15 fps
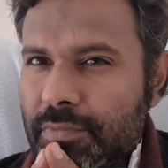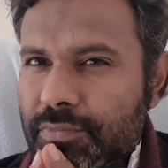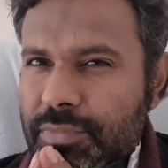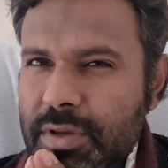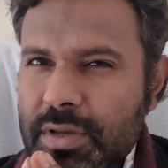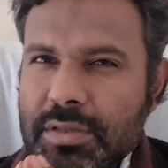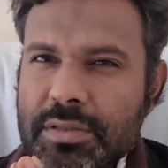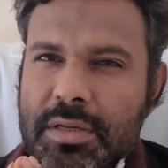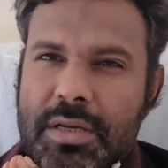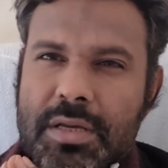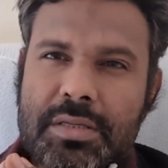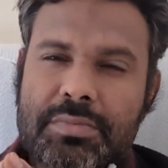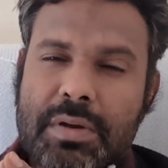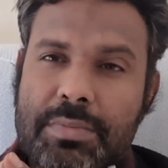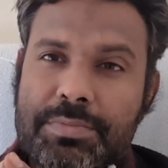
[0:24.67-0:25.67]
this
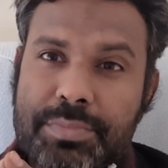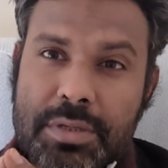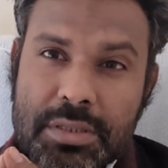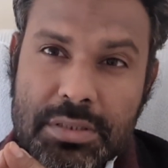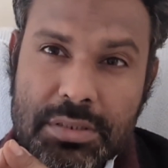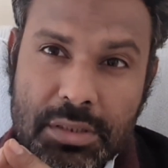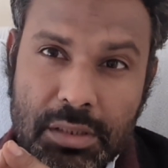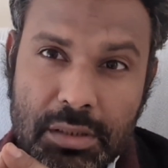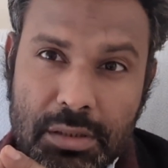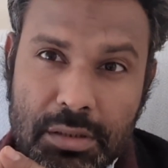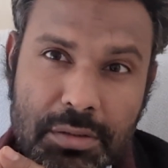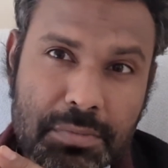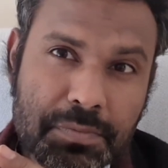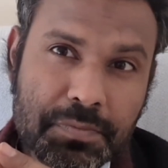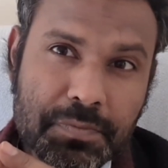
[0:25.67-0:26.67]
is my
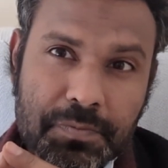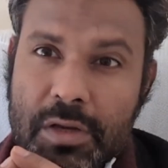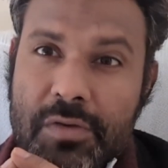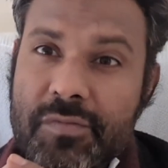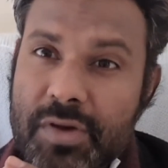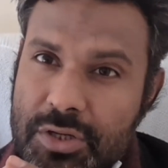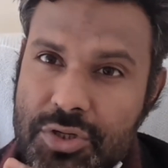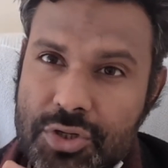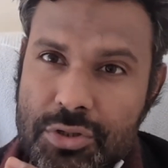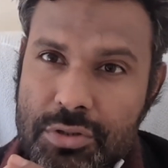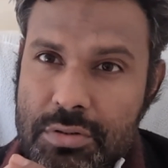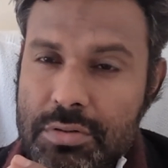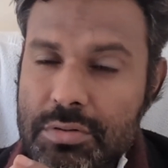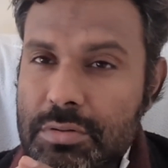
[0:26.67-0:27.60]
personal conviction